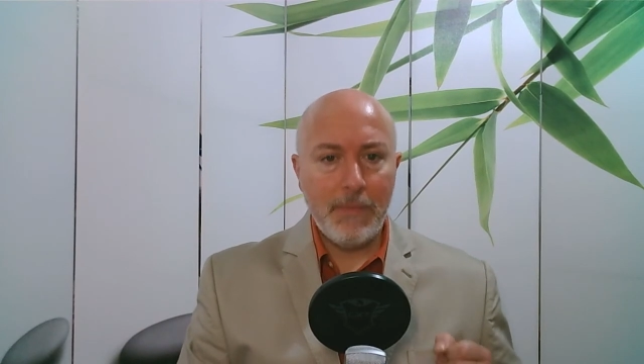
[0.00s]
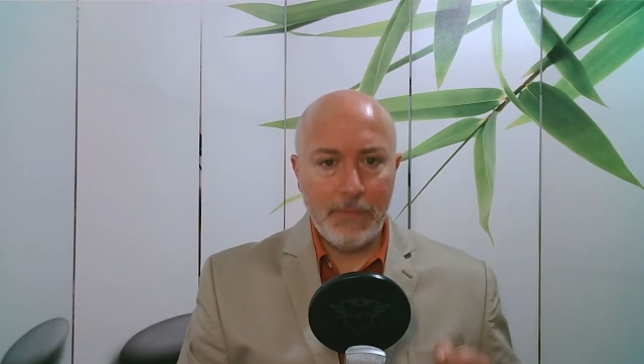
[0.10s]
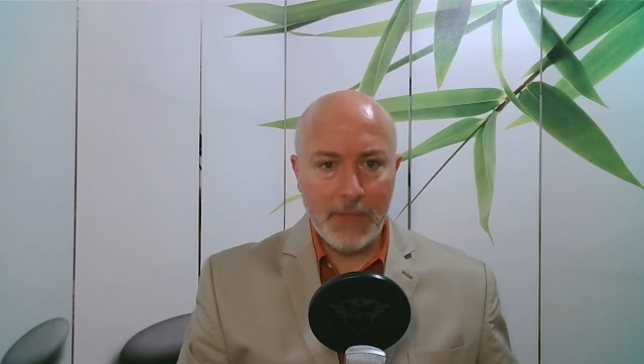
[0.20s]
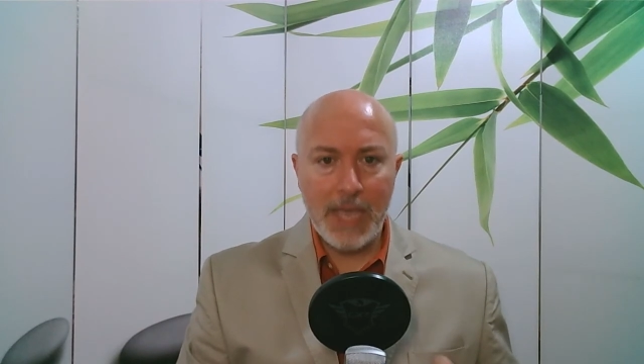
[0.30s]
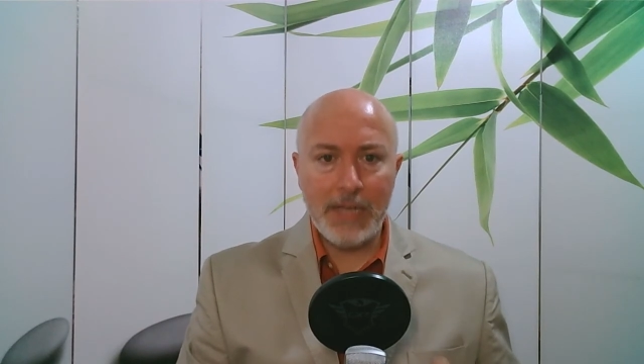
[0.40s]

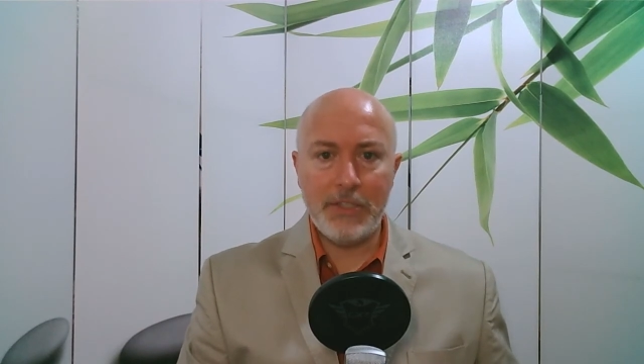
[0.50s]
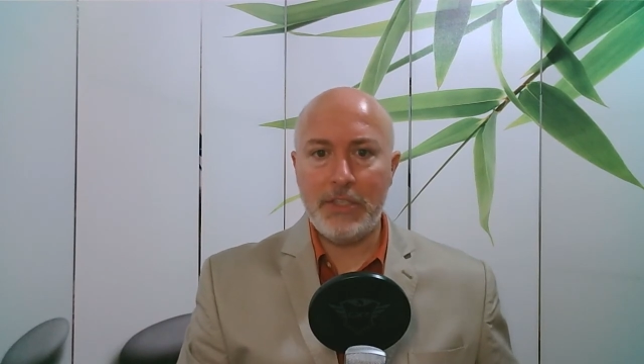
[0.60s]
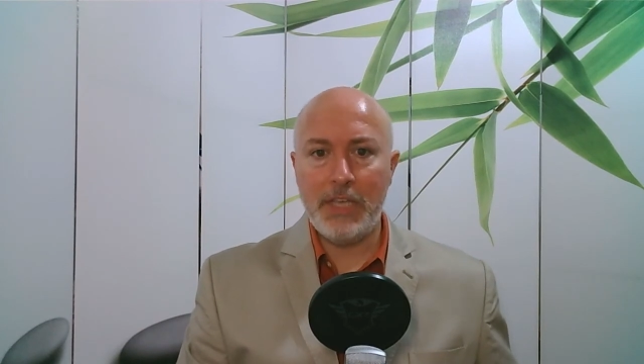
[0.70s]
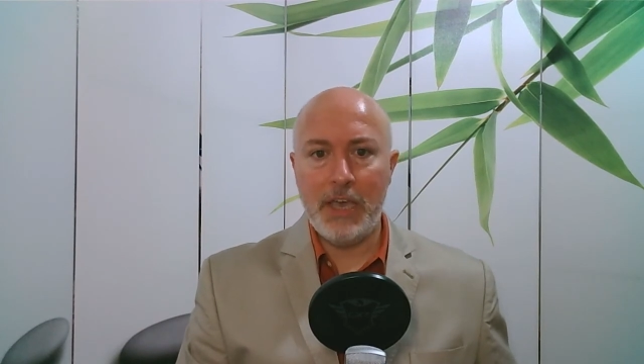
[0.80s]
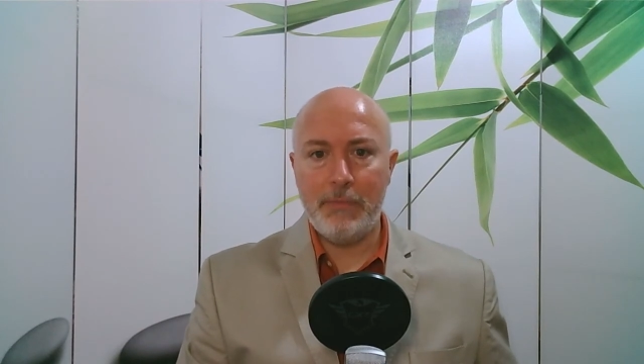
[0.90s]
Ninth
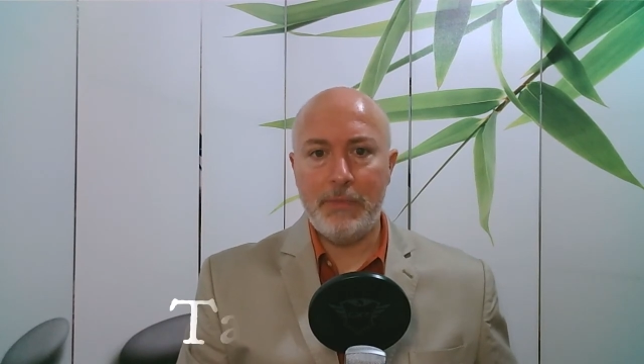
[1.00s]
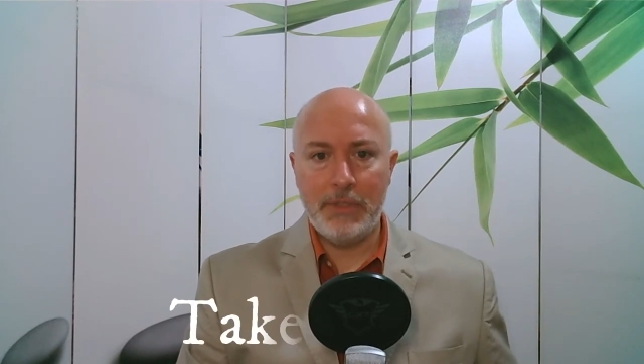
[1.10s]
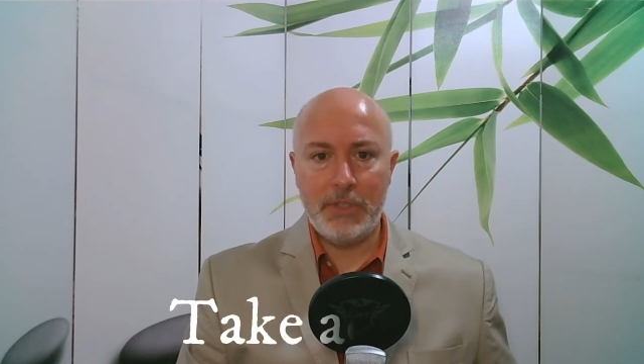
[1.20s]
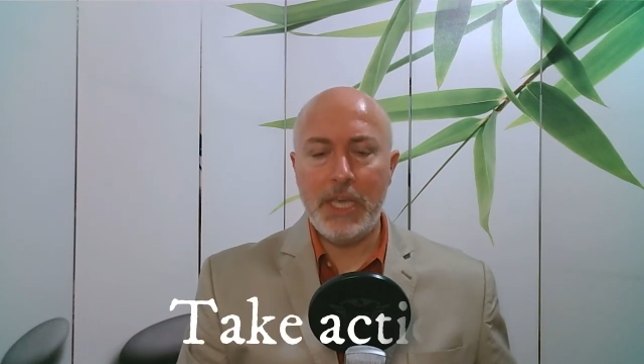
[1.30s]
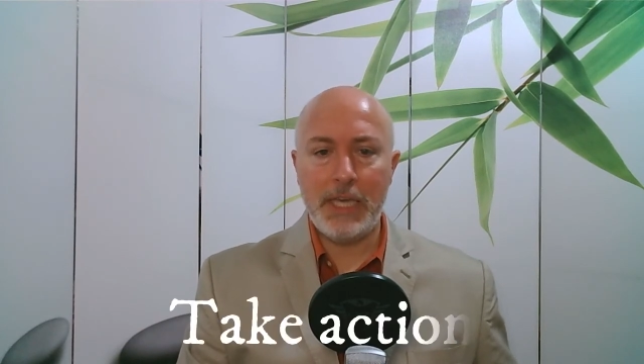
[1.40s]
step,
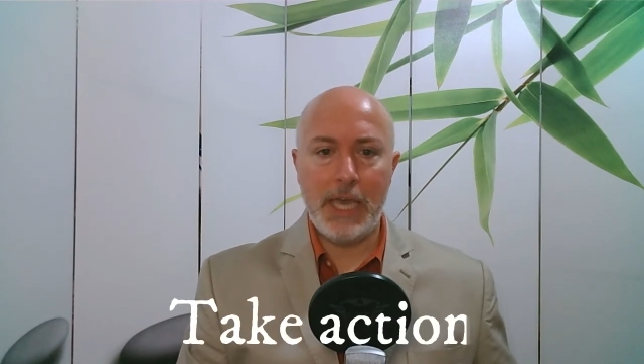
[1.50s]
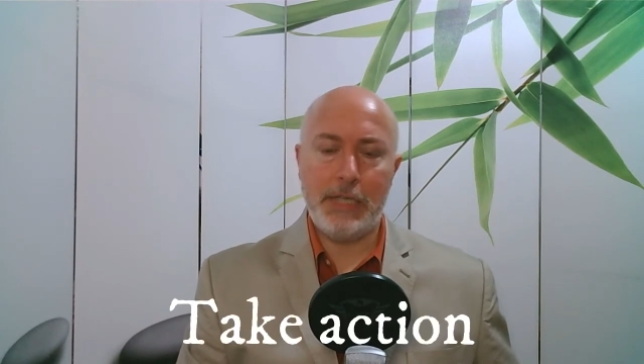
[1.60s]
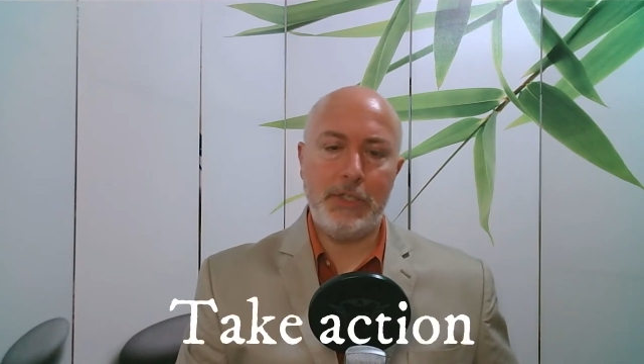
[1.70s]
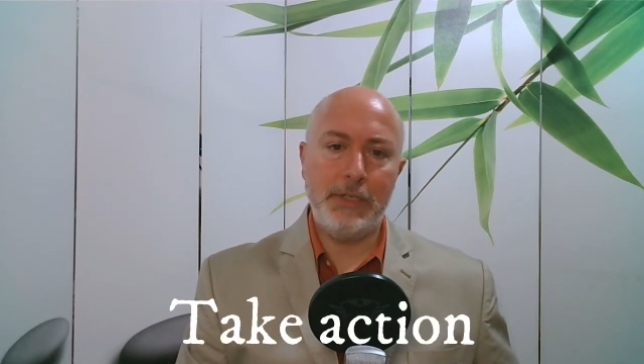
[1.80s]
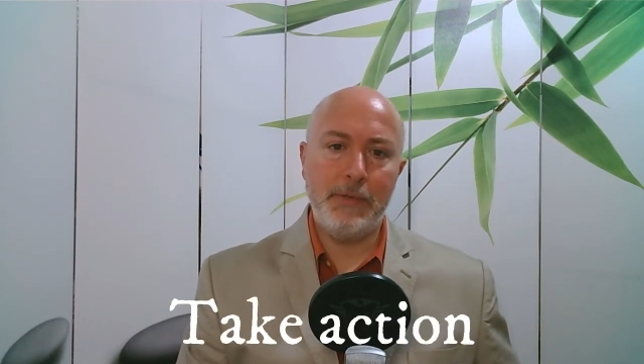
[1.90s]
take
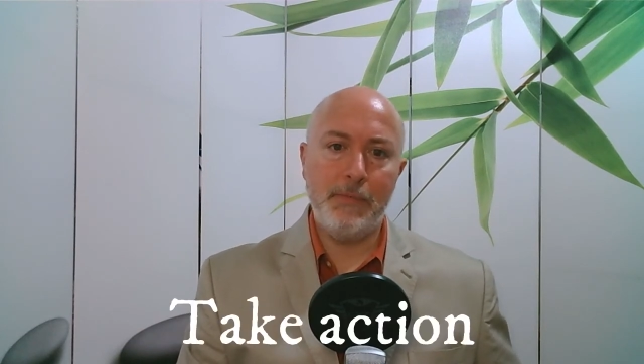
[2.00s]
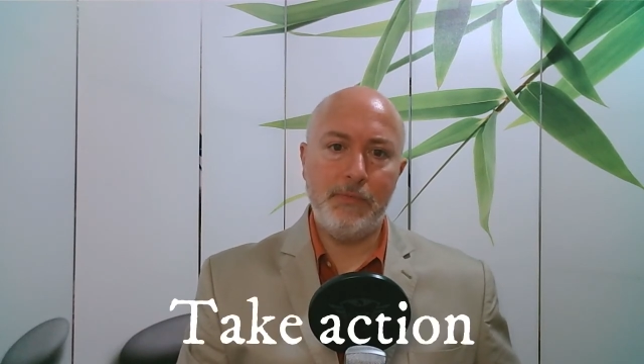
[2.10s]
action.